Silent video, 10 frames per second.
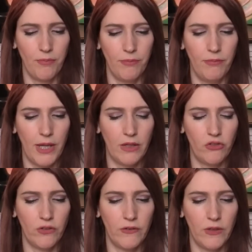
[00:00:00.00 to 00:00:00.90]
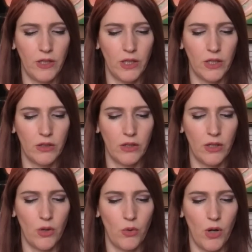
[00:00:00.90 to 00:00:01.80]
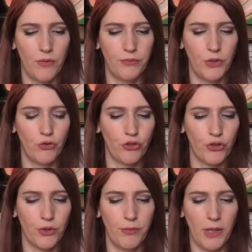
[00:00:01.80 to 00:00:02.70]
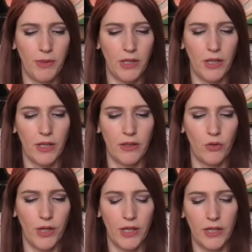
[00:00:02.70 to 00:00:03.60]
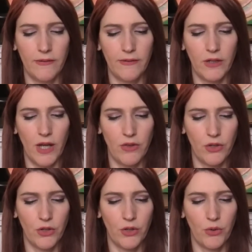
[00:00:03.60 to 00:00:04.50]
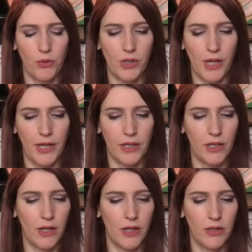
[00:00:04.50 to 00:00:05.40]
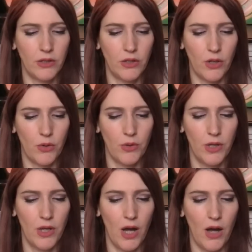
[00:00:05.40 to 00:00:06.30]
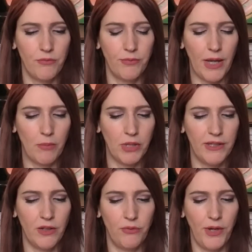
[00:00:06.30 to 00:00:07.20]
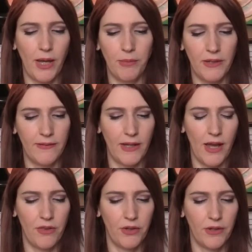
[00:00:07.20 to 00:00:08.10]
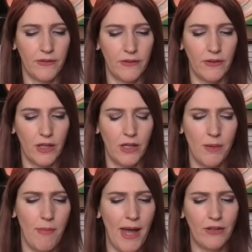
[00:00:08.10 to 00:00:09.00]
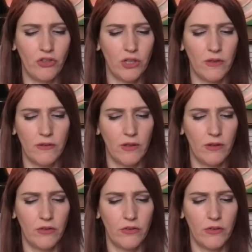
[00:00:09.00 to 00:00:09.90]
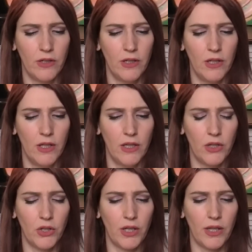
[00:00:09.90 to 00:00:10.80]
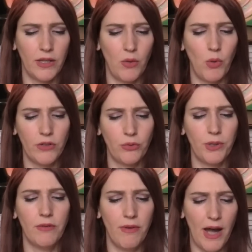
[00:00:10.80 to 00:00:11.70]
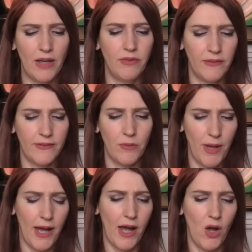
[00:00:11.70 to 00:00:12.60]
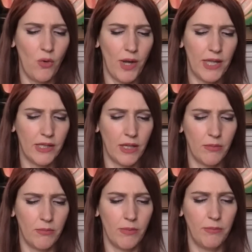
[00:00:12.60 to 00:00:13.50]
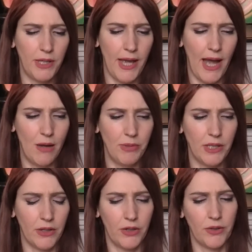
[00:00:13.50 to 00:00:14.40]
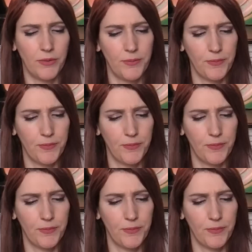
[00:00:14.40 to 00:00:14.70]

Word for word: they could just see, like, you know, a future and maybe, like, grandkids together like, uh, you know, a fa blended family together. It's just like they imagine this and it just, they're like, they want to revive this somehow and, like, be happy here